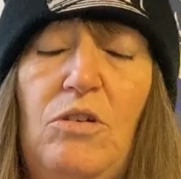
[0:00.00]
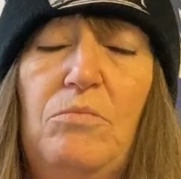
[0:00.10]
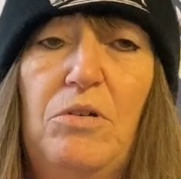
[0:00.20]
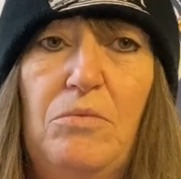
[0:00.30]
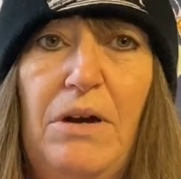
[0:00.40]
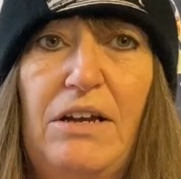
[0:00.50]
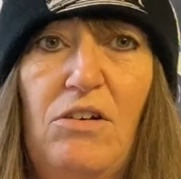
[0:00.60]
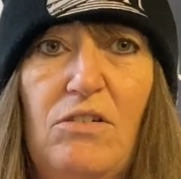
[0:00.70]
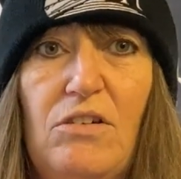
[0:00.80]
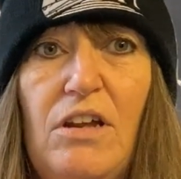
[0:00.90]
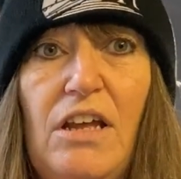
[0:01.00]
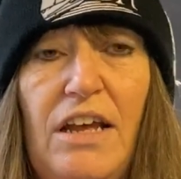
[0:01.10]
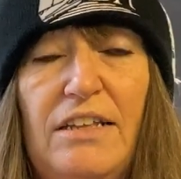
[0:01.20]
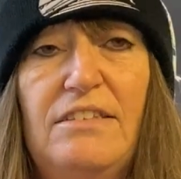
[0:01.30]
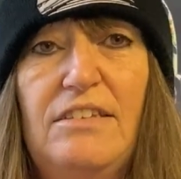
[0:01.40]
can put back on
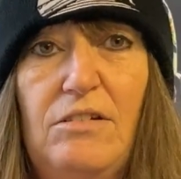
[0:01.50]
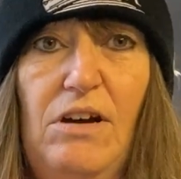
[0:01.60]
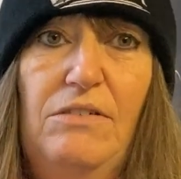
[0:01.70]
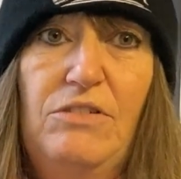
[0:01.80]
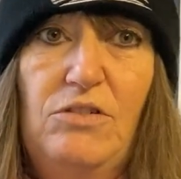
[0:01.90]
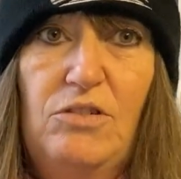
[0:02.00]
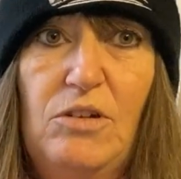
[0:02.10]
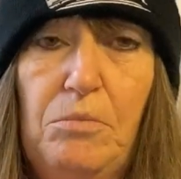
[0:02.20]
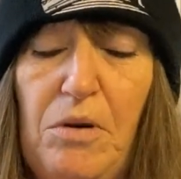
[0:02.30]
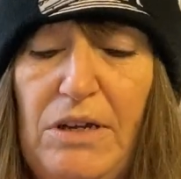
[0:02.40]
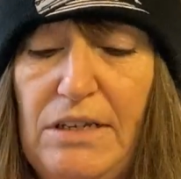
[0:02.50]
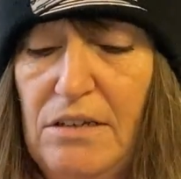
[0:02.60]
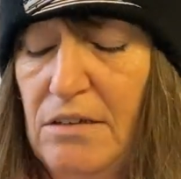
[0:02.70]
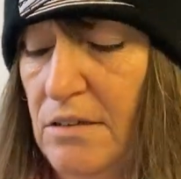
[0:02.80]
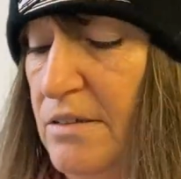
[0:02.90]
and still have use of the bike.
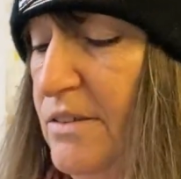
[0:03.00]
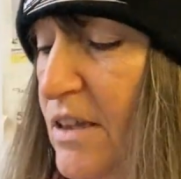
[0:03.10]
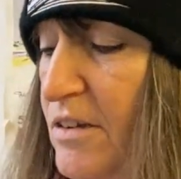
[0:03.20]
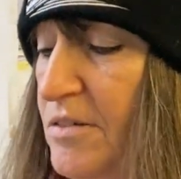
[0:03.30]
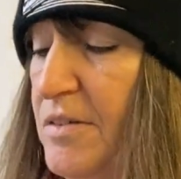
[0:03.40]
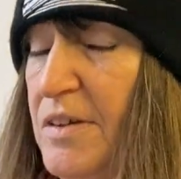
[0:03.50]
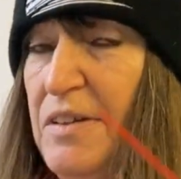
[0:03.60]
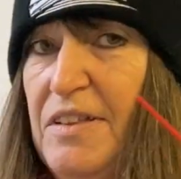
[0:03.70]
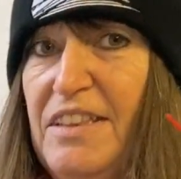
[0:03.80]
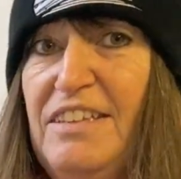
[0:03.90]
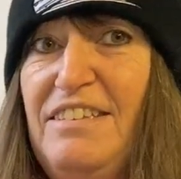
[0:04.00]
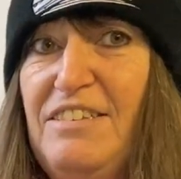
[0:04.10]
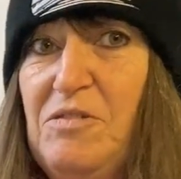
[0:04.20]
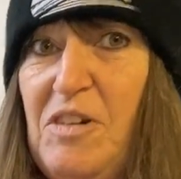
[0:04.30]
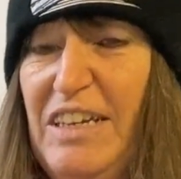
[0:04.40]
So this
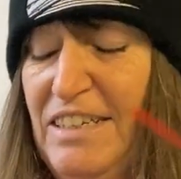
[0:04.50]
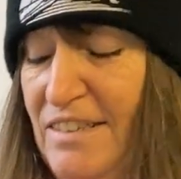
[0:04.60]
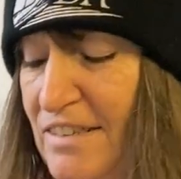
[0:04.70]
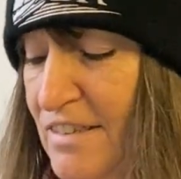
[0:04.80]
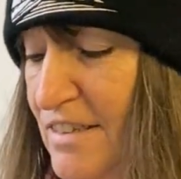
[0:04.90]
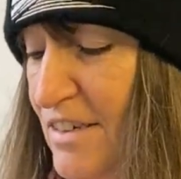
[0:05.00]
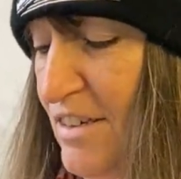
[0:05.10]
is what he says to